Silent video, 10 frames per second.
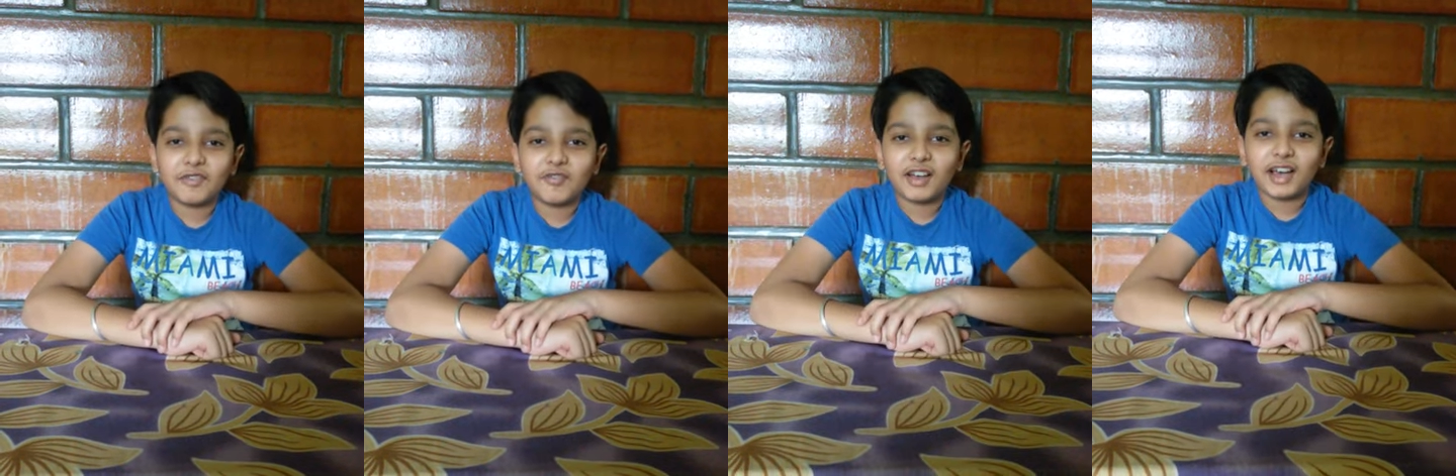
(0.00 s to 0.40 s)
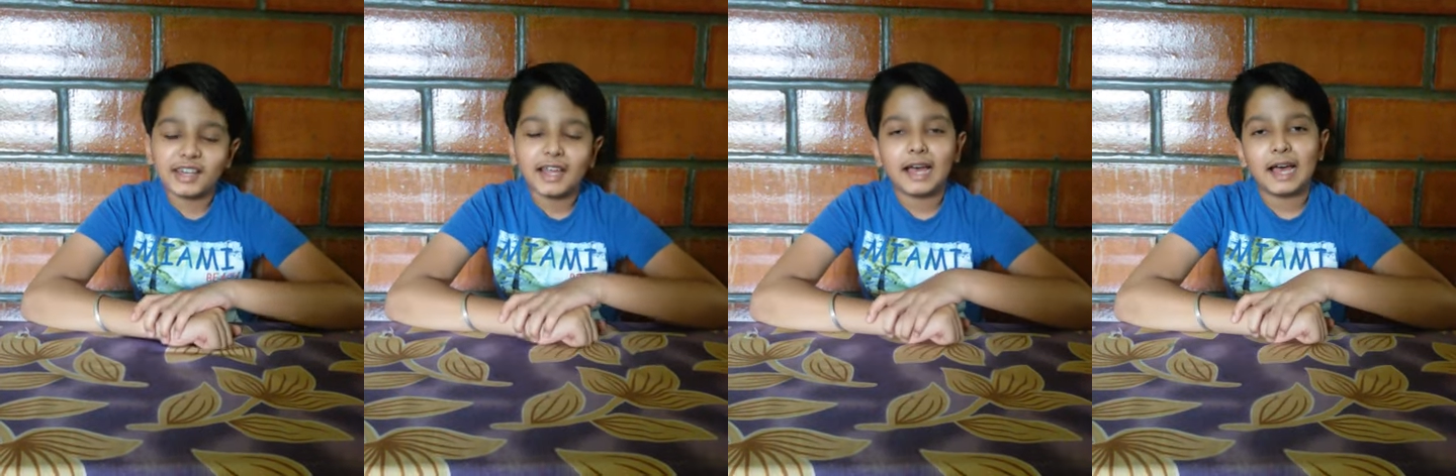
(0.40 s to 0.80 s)

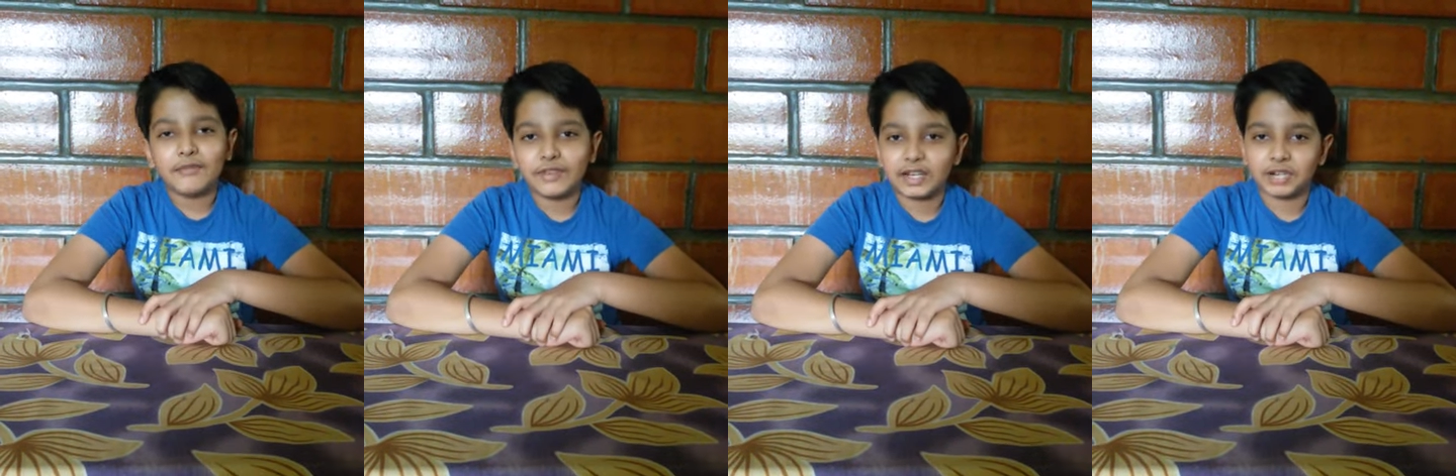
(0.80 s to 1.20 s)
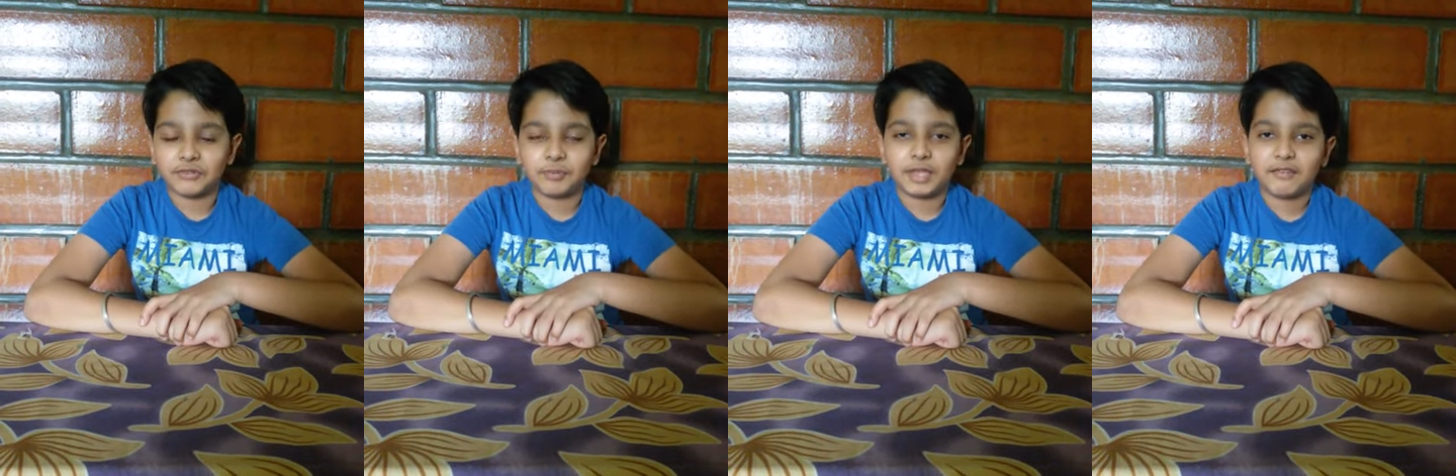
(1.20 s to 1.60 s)
everyone, I'm Vikram
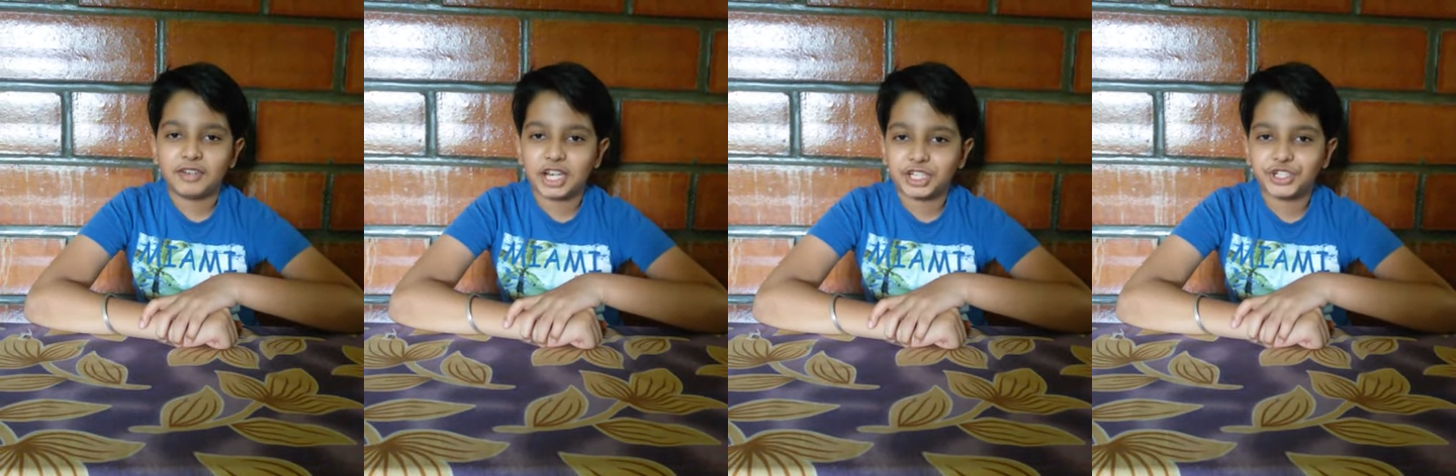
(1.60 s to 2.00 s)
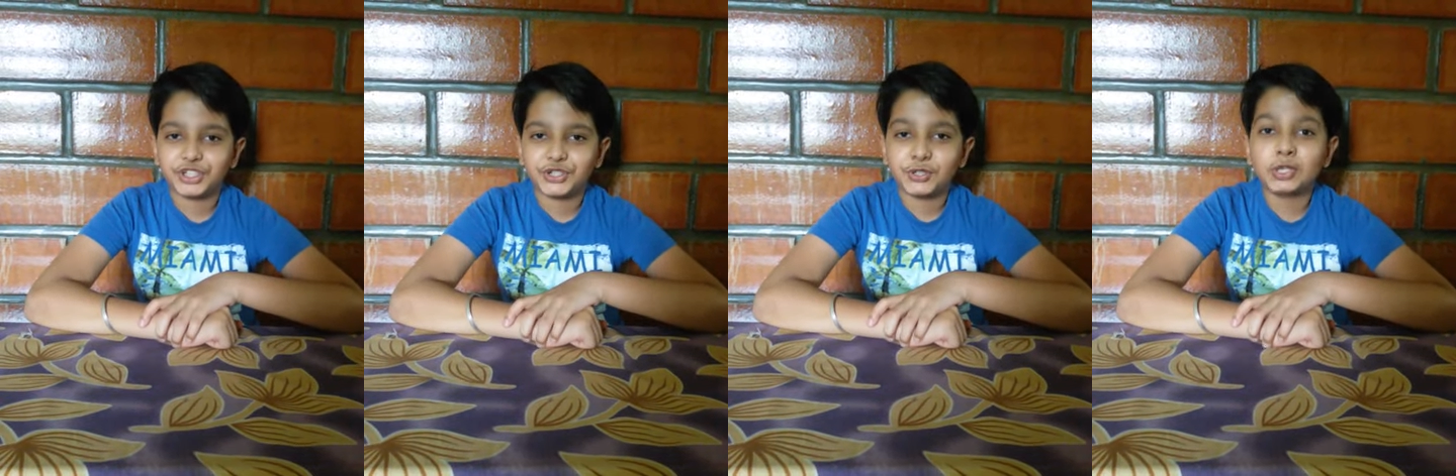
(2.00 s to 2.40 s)
from the International
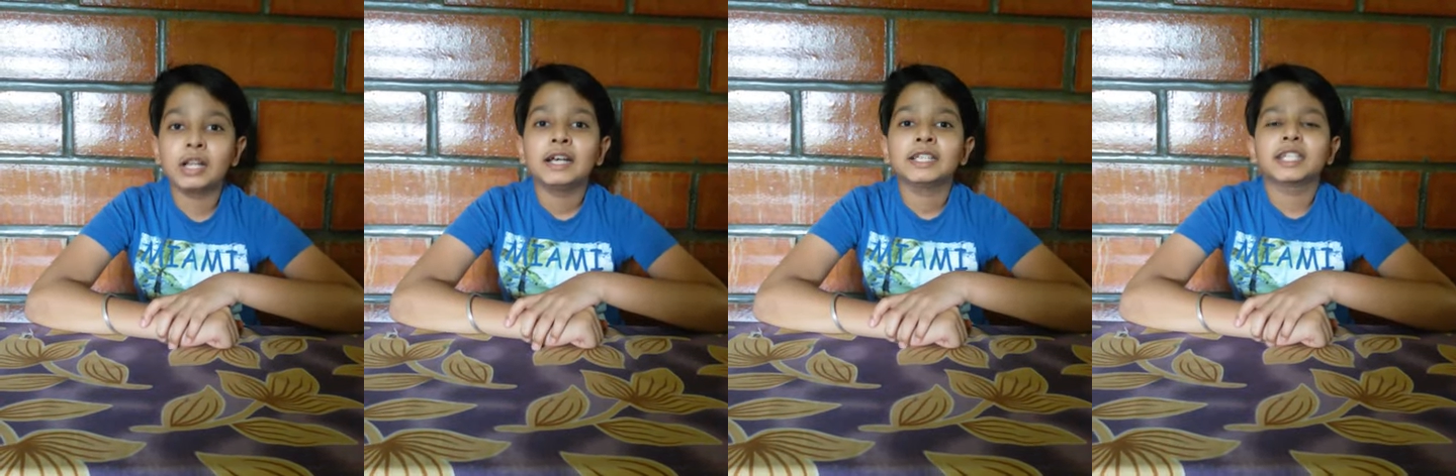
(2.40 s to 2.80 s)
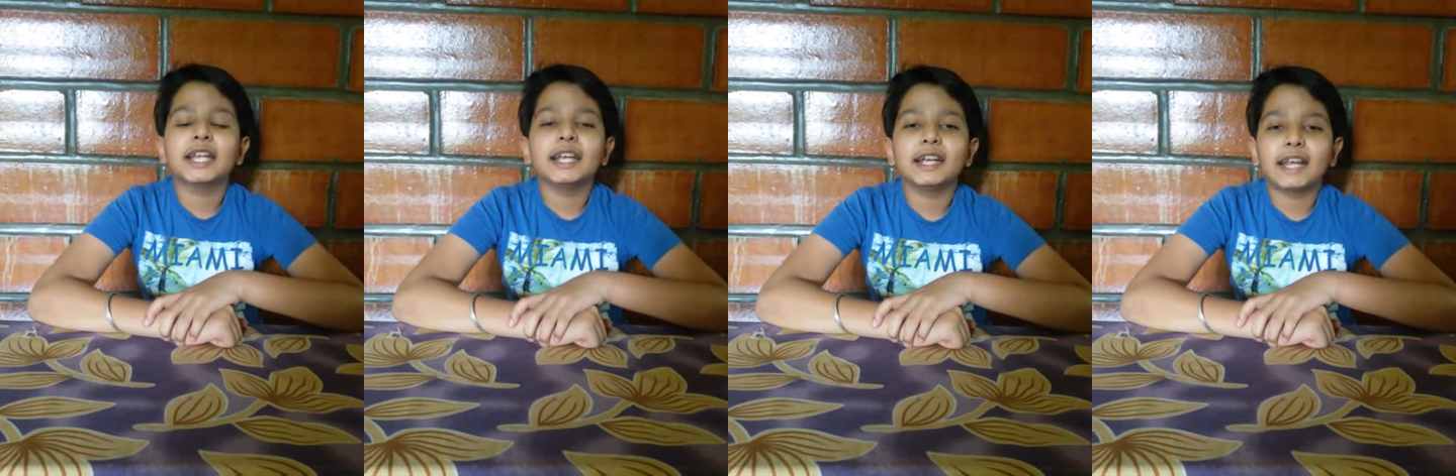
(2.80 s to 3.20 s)
School,
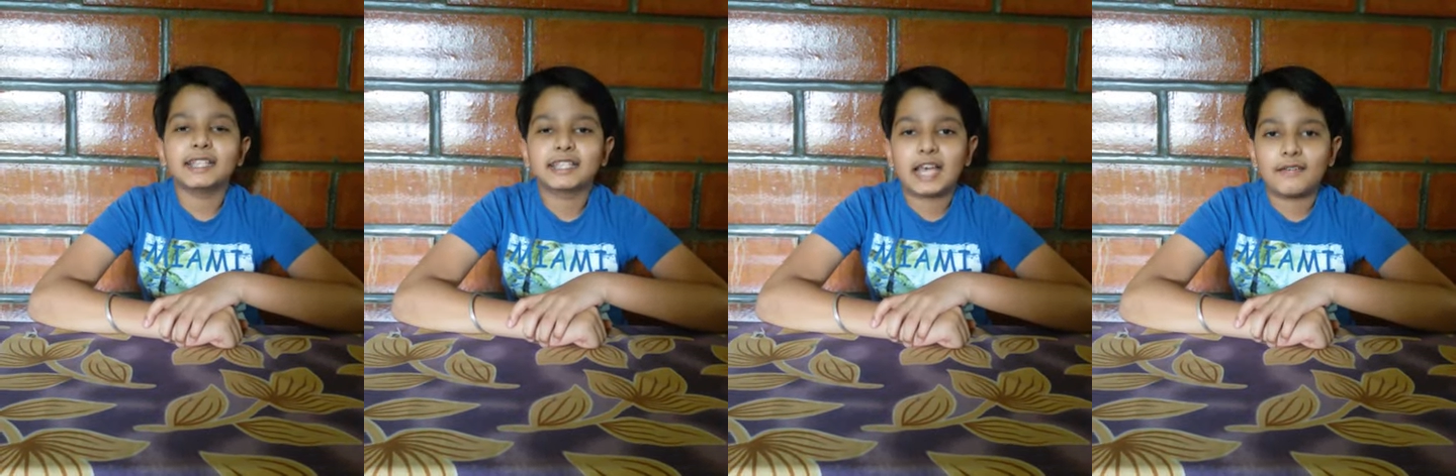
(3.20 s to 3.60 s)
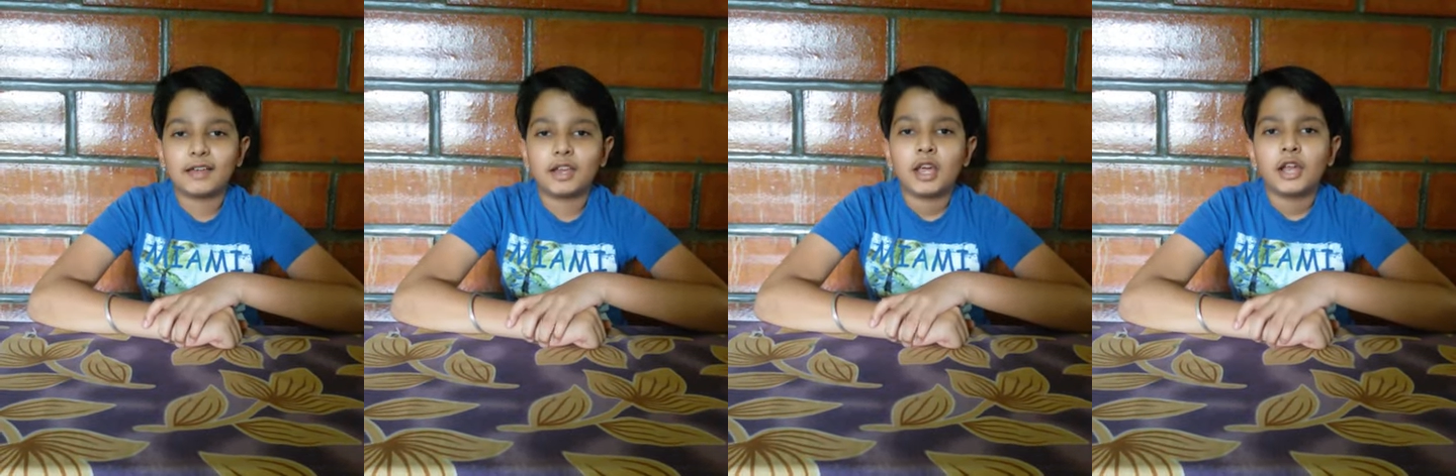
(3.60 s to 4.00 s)
studying grade
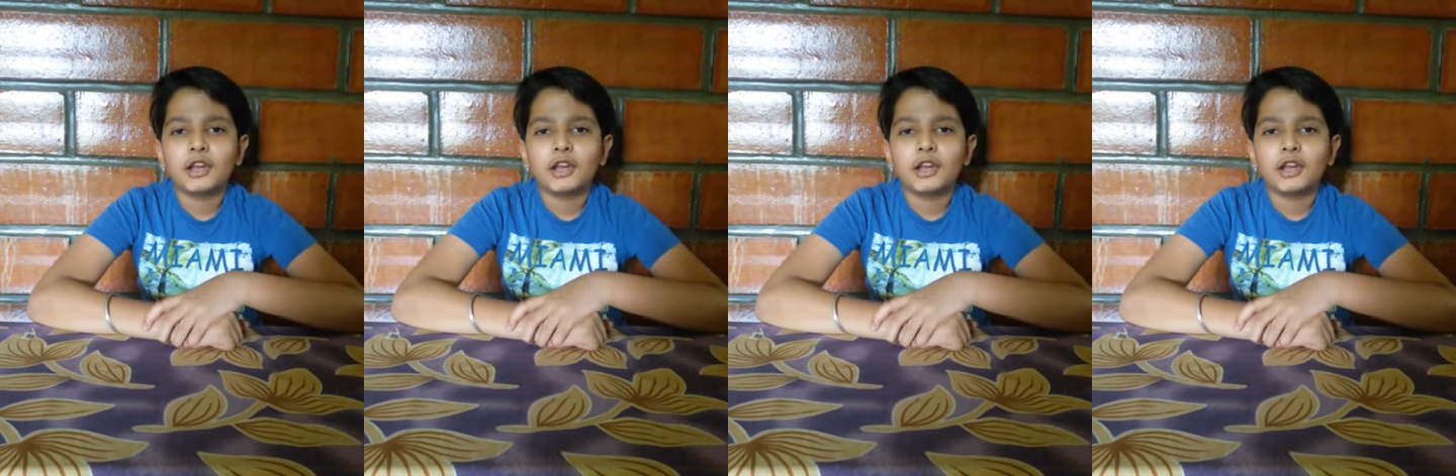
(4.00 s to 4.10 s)
7.